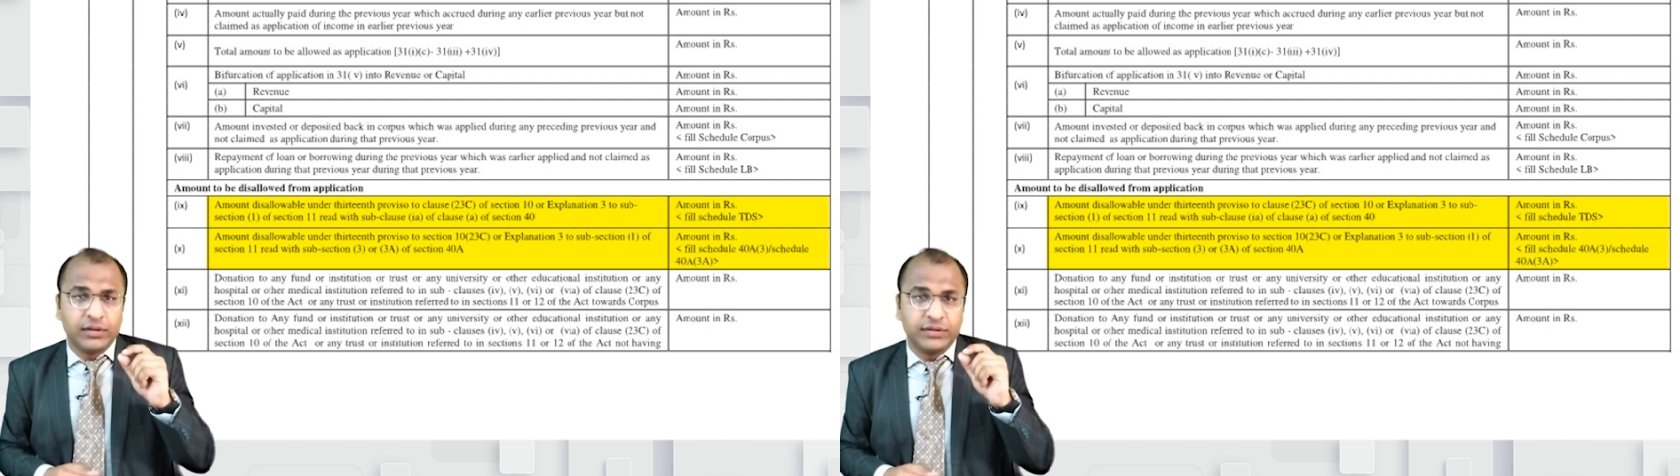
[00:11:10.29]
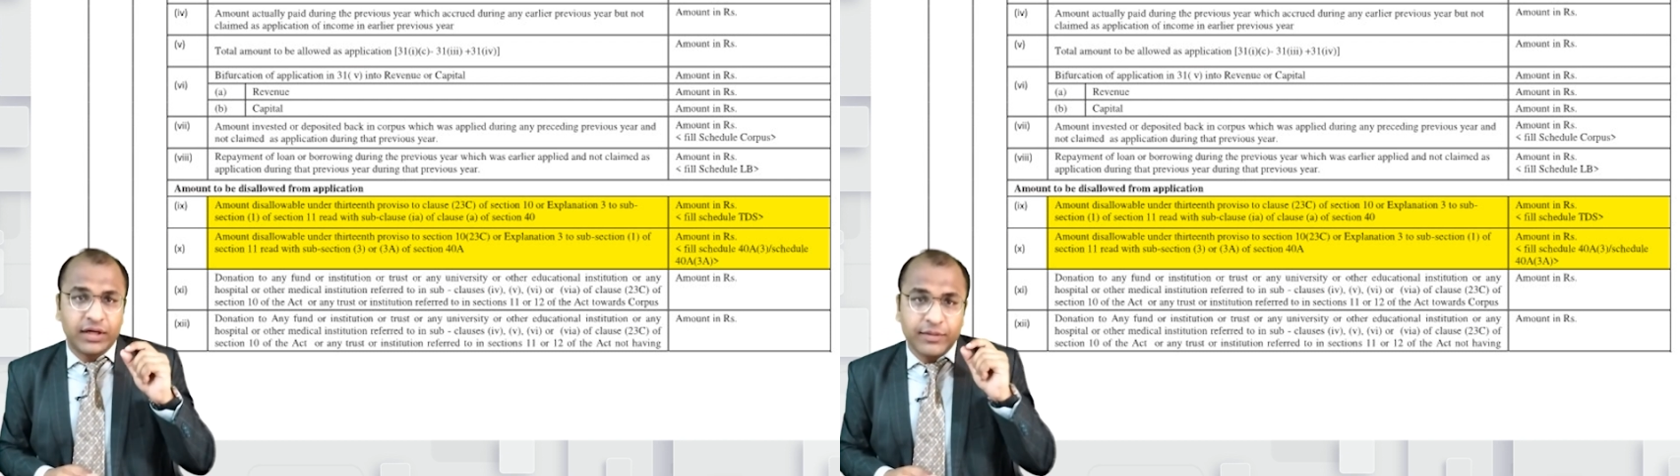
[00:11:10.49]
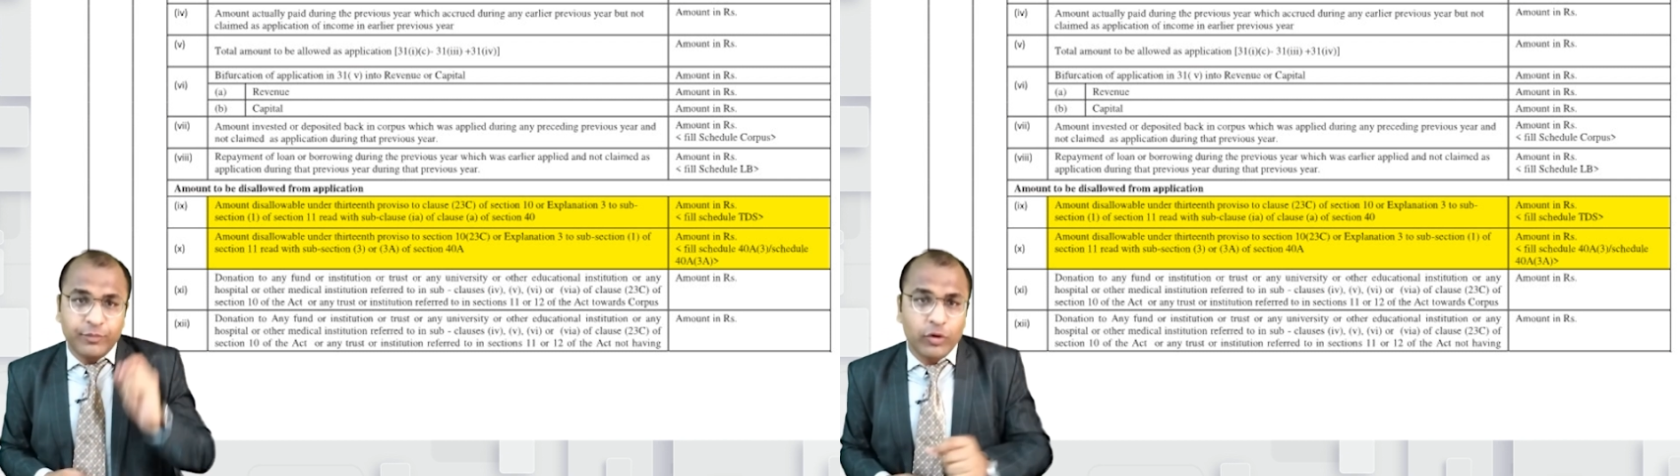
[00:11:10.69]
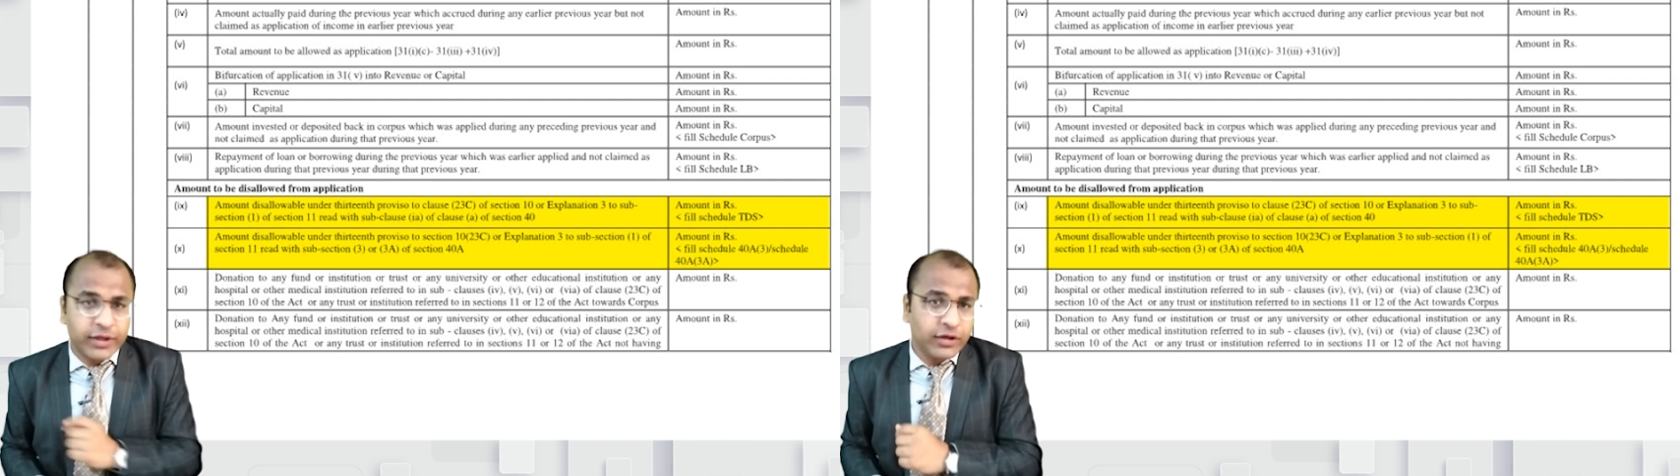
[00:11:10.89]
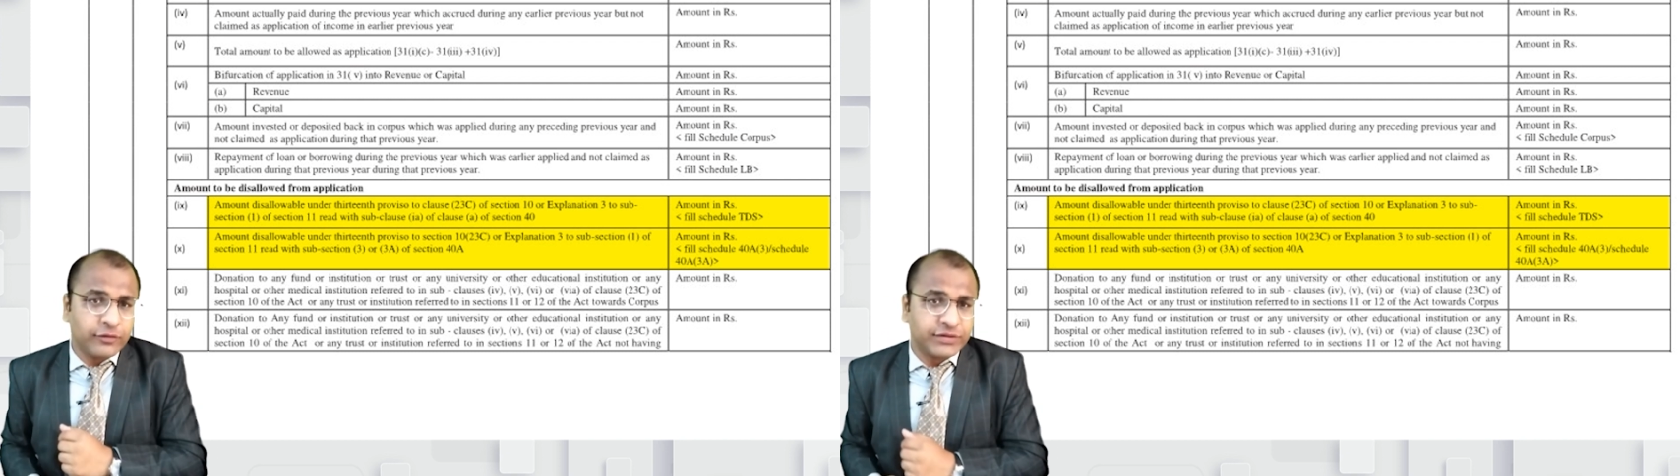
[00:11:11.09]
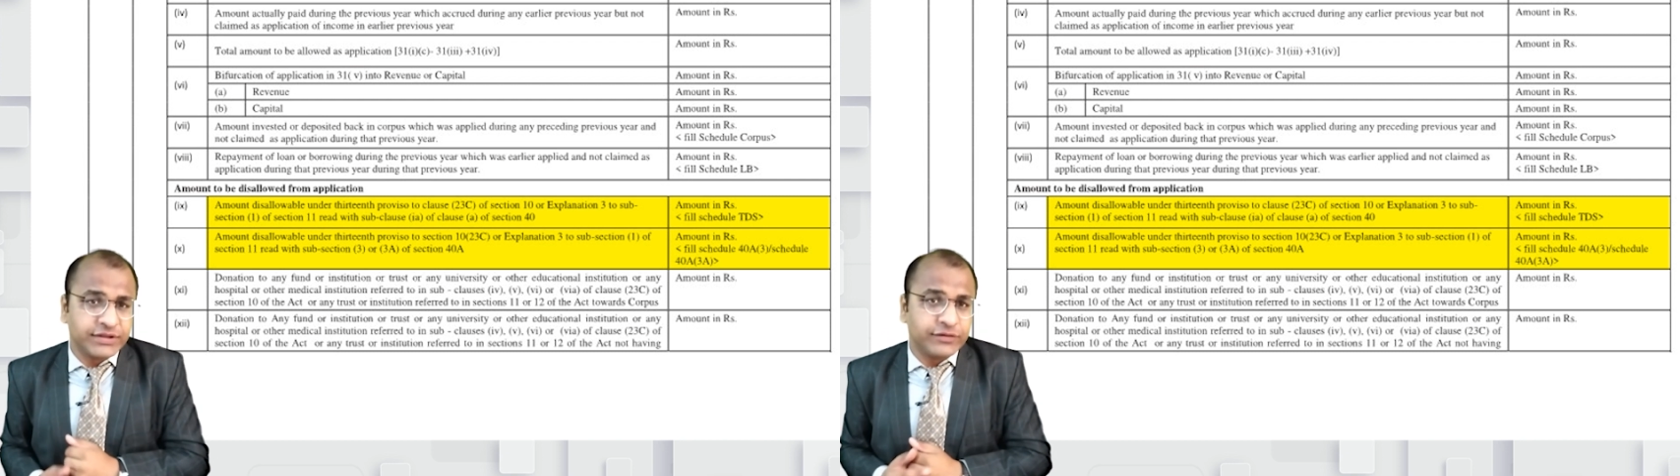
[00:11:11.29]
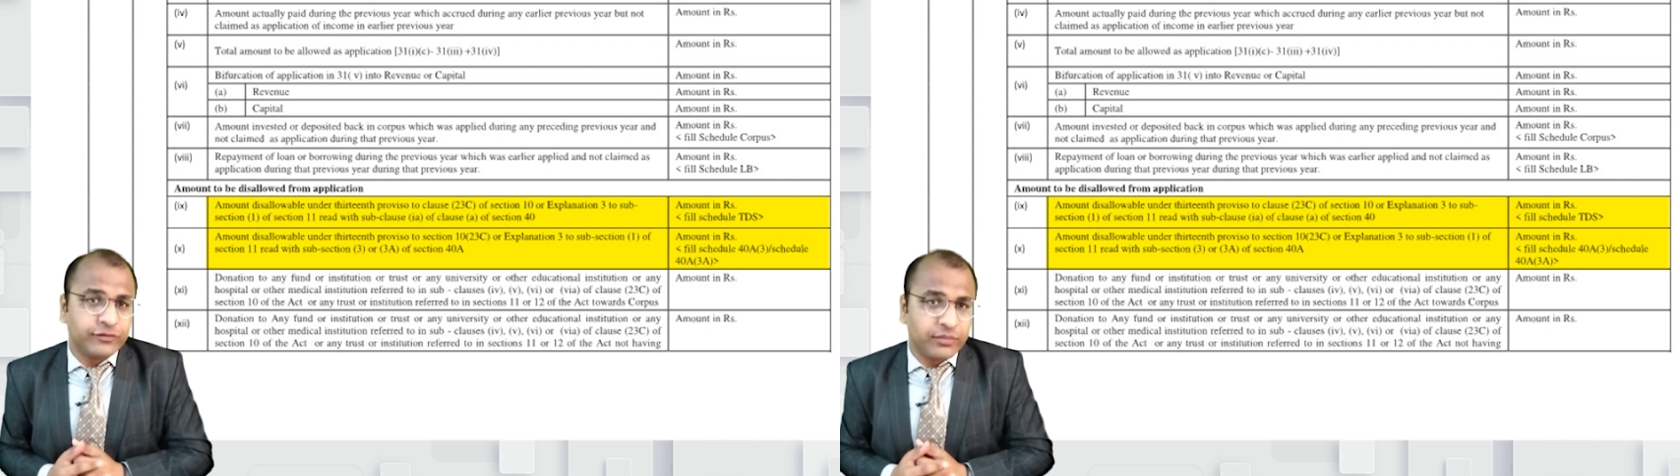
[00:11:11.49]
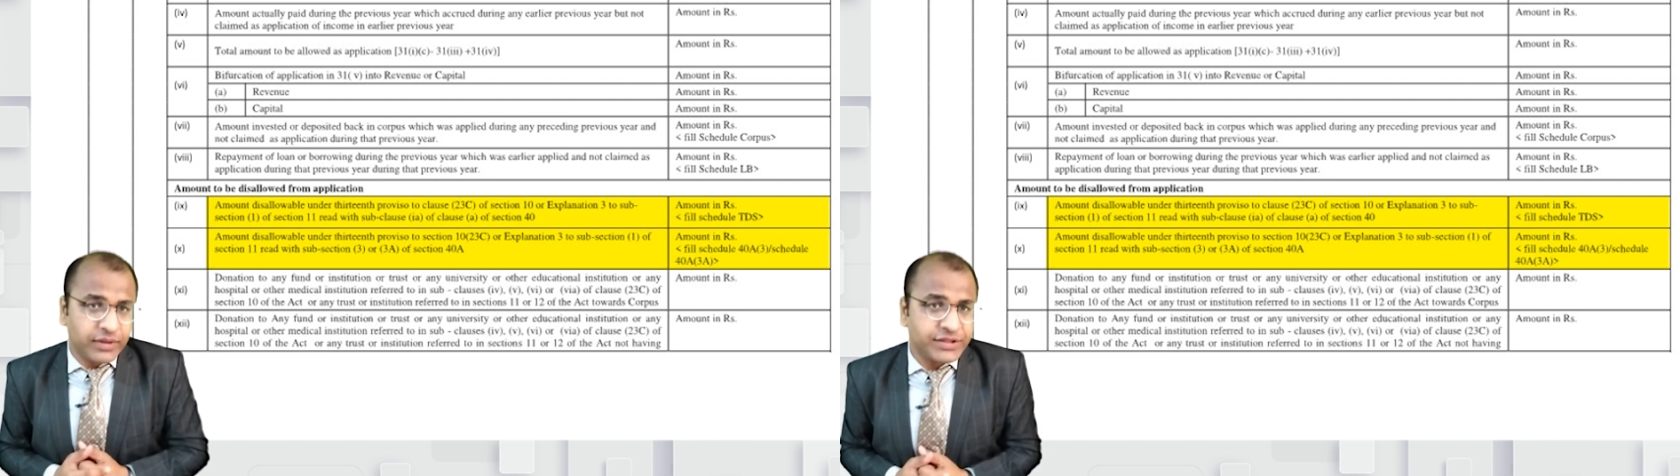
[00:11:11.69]
The reporting of such
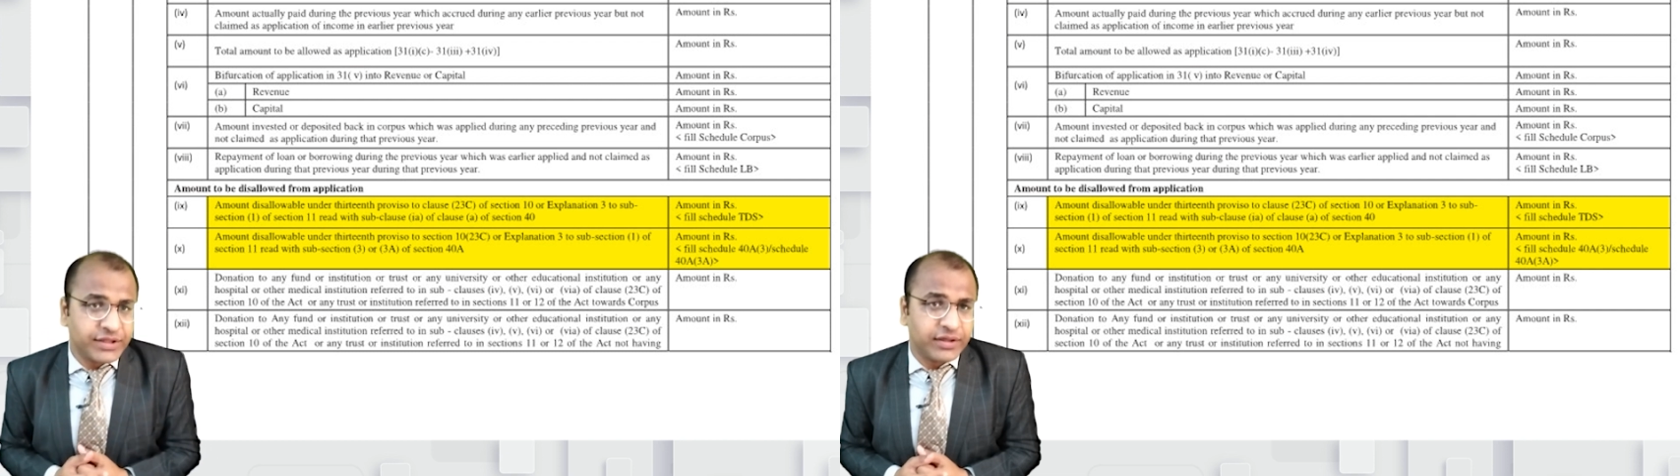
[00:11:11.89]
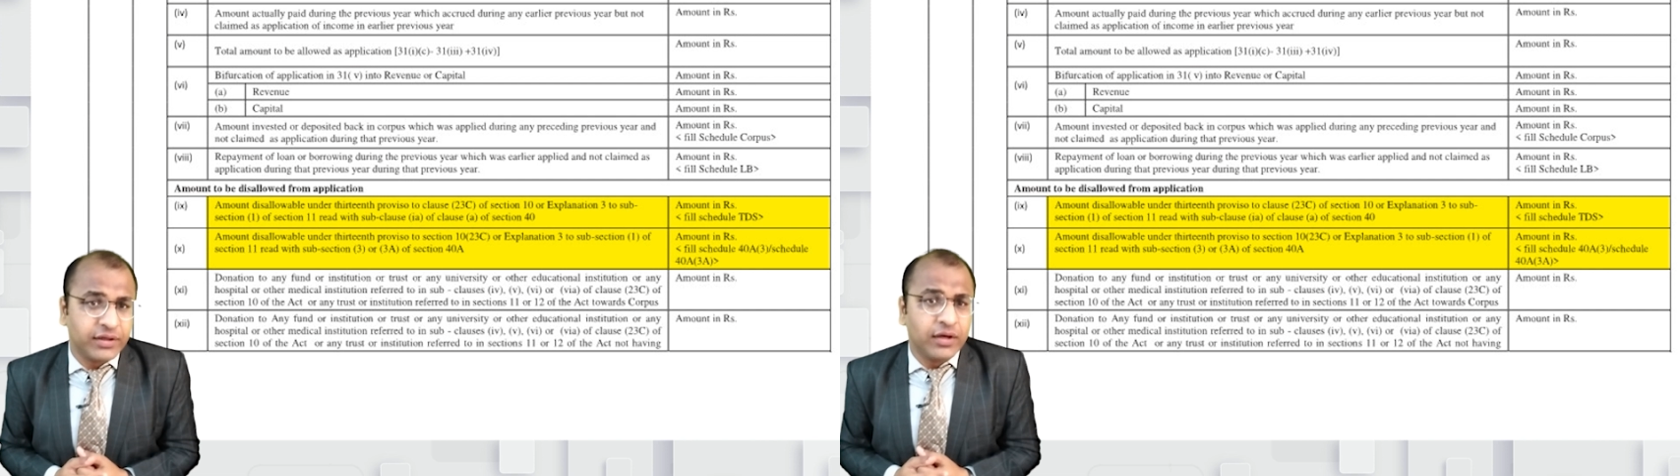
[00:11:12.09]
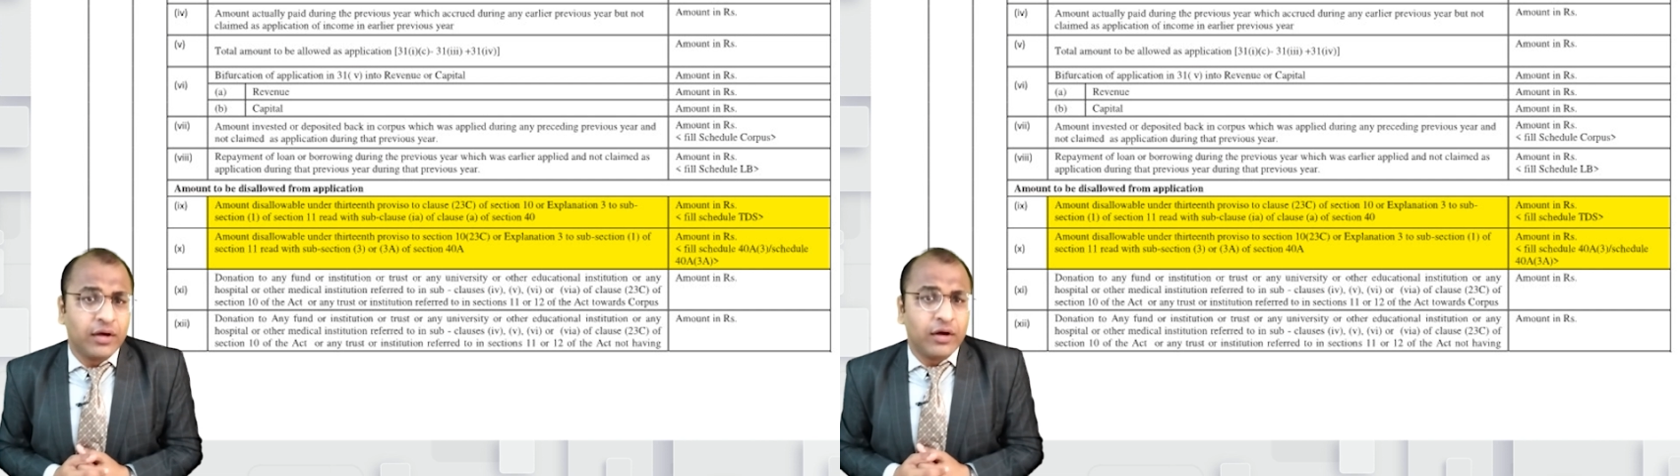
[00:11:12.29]
information